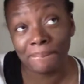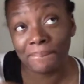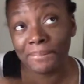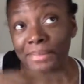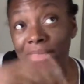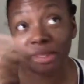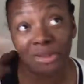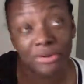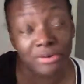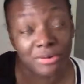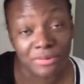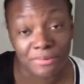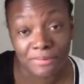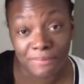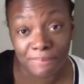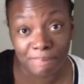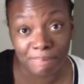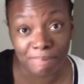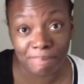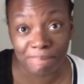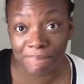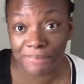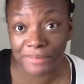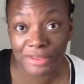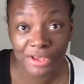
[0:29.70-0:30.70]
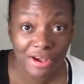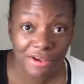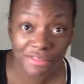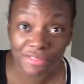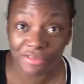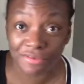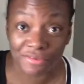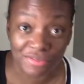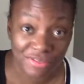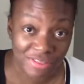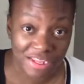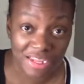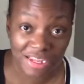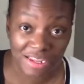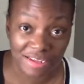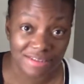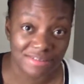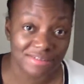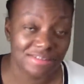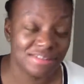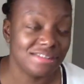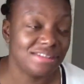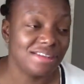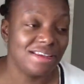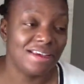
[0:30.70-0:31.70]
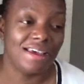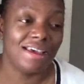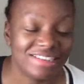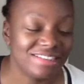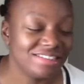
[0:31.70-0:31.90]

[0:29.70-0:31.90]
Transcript: you know, other things.